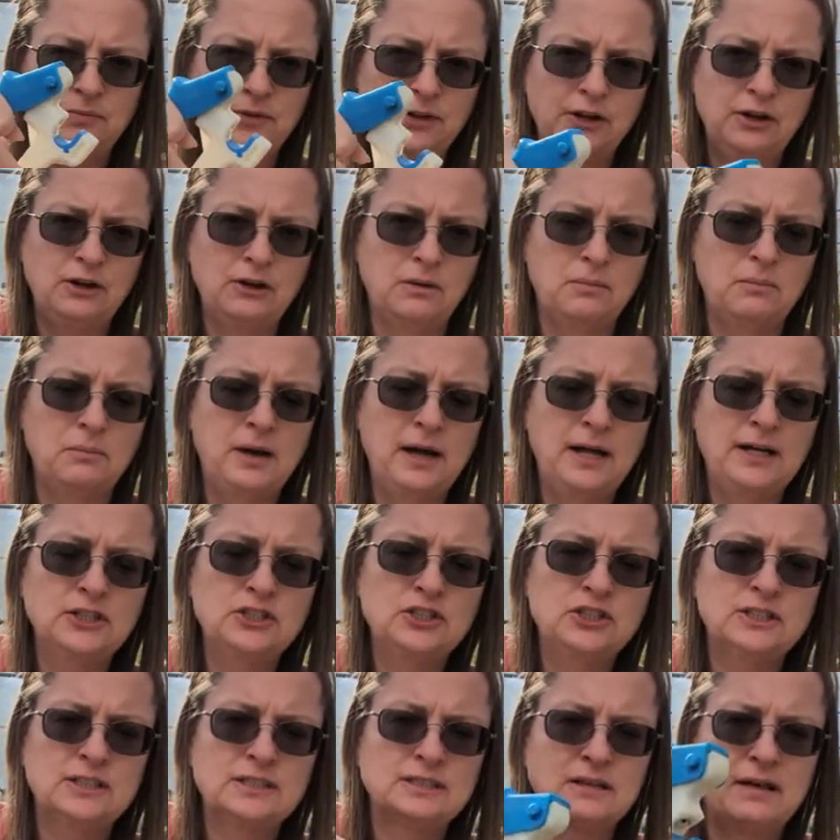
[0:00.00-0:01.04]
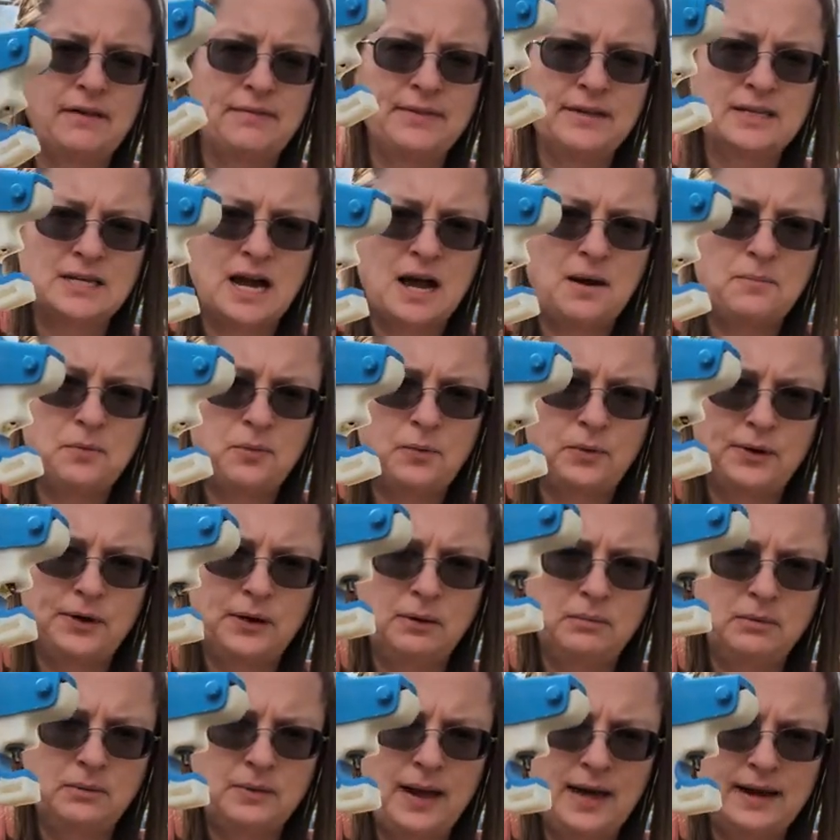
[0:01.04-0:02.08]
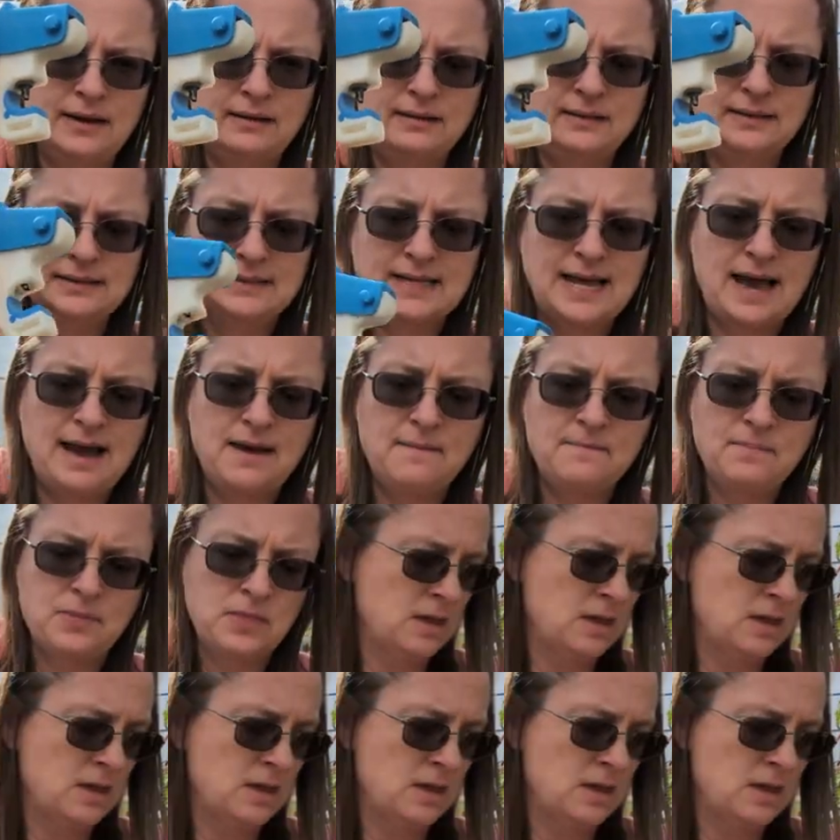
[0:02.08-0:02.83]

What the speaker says: your punch is on the top where your blue handle is at.